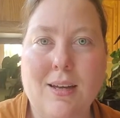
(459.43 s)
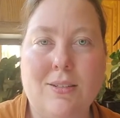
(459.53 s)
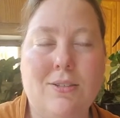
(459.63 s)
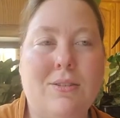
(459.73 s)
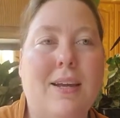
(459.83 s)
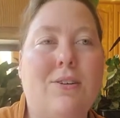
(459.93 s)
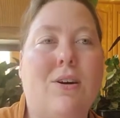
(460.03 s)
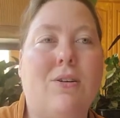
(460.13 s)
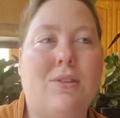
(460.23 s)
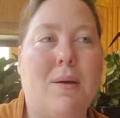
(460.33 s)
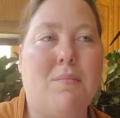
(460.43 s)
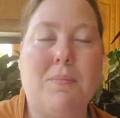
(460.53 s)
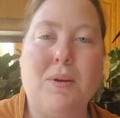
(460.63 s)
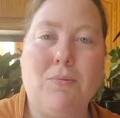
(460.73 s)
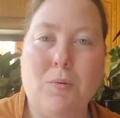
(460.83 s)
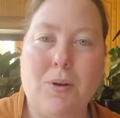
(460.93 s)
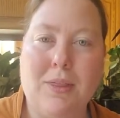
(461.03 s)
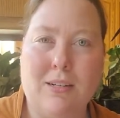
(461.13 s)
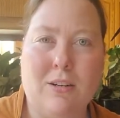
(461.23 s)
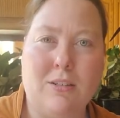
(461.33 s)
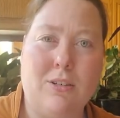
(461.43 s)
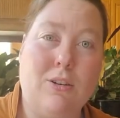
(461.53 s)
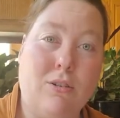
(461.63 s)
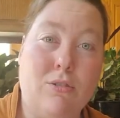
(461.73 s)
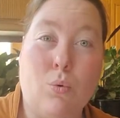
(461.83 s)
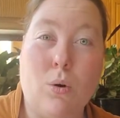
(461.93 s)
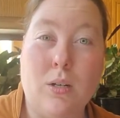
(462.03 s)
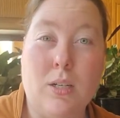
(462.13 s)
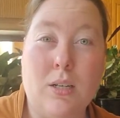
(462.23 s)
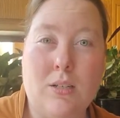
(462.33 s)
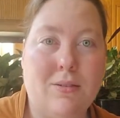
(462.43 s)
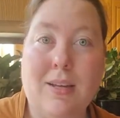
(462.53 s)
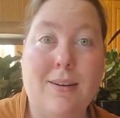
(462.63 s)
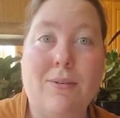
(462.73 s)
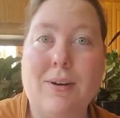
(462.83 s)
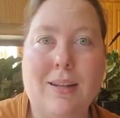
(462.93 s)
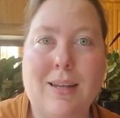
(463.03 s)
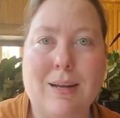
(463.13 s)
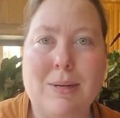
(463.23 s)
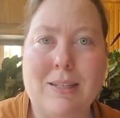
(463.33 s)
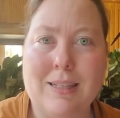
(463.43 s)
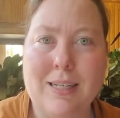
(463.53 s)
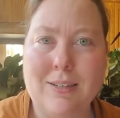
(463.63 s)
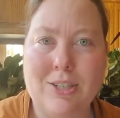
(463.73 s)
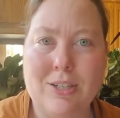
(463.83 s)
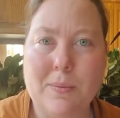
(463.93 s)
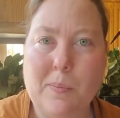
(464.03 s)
Do they know that maybe we want that dog to turn towards us? Do they know anything about the leash?